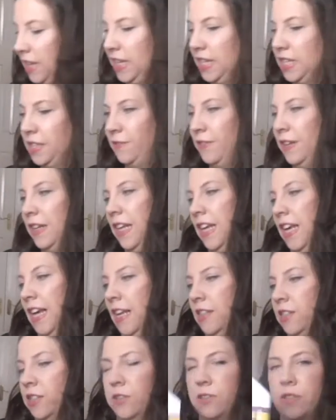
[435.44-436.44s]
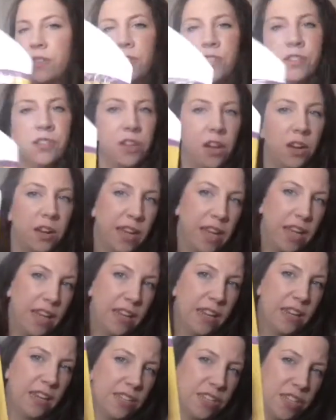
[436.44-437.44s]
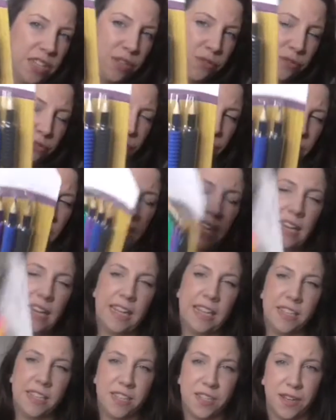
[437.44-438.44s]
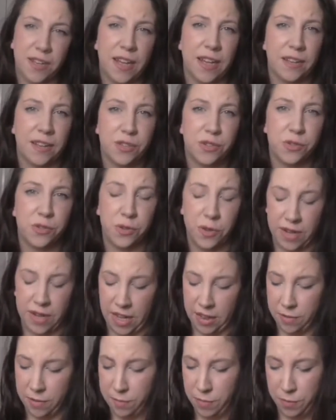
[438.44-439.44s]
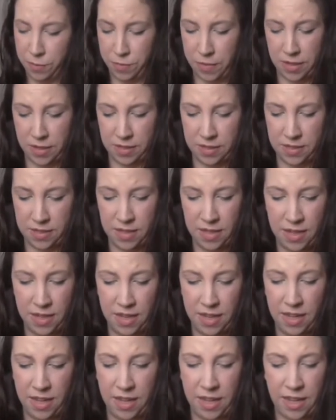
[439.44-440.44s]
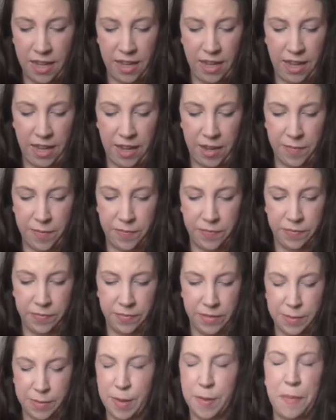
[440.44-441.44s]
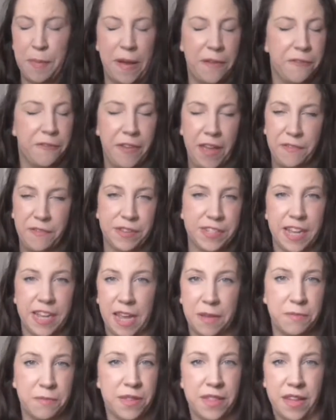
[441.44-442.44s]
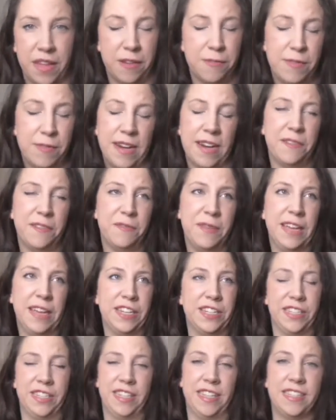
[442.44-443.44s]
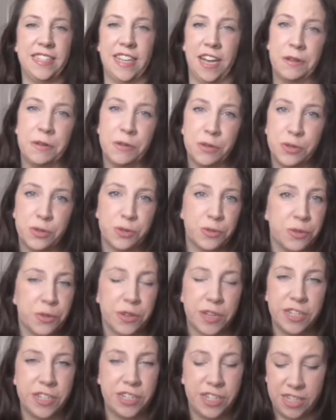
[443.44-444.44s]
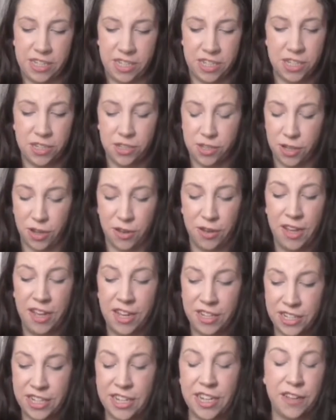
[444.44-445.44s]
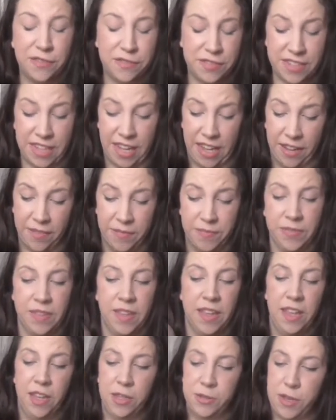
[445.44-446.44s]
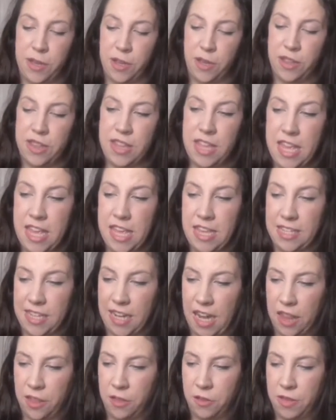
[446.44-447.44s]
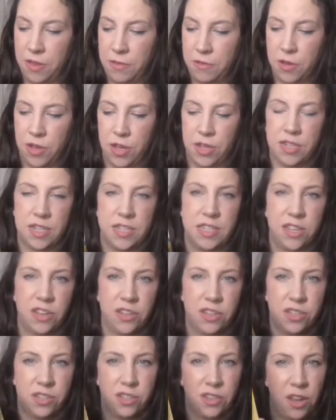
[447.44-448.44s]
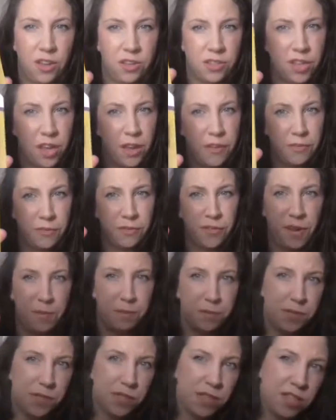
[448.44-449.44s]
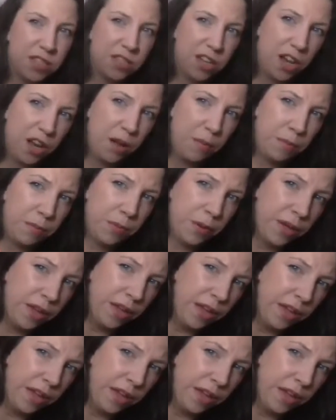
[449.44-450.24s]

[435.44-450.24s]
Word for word: these for Lia to go in a stocking, because she's really into drawing at the moment. Um, it's my favourite time with her, when we can just sit down and draw, because she, she's so, she loves it. So I got these and I thought they were good because they got the soft grips on the top.